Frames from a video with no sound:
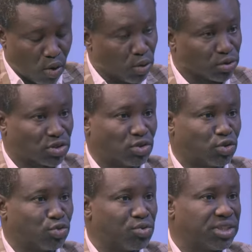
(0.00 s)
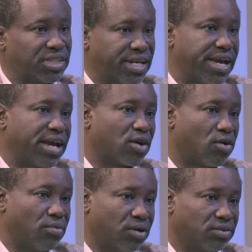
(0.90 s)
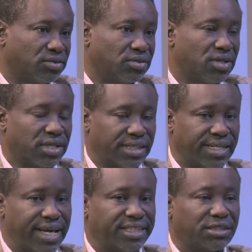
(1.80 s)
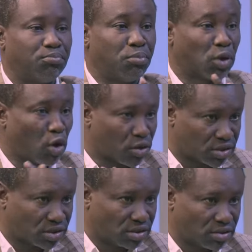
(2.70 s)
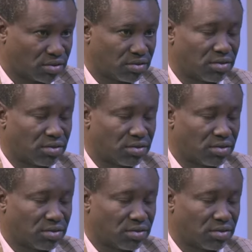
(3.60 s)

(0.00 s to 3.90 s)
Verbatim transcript: holes through which the air come out get blocked